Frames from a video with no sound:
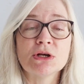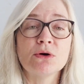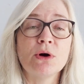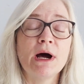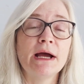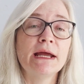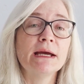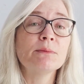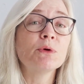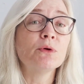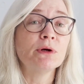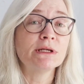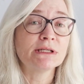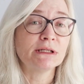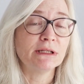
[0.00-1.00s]
So I am
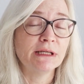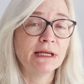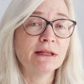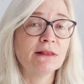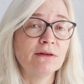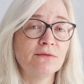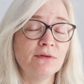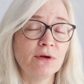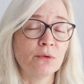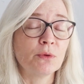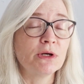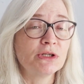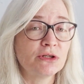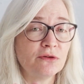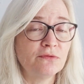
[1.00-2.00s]
going to link the
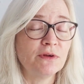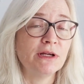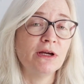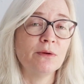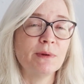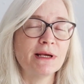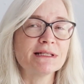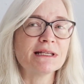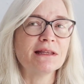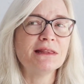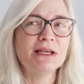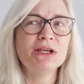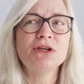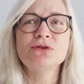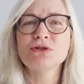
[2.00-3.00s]
original video because I
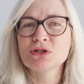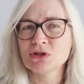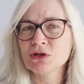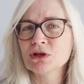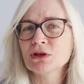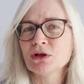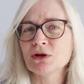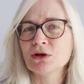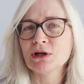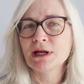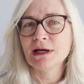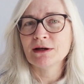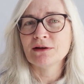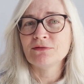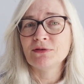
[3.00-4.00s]
think you should learn
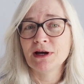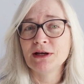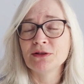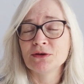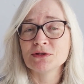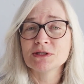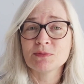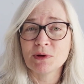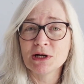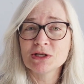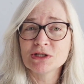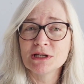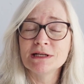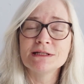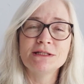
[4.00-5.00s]
how to find those
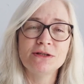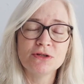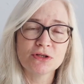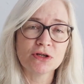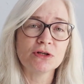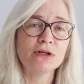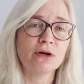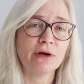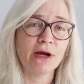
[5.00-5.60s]
spreadsheets and you should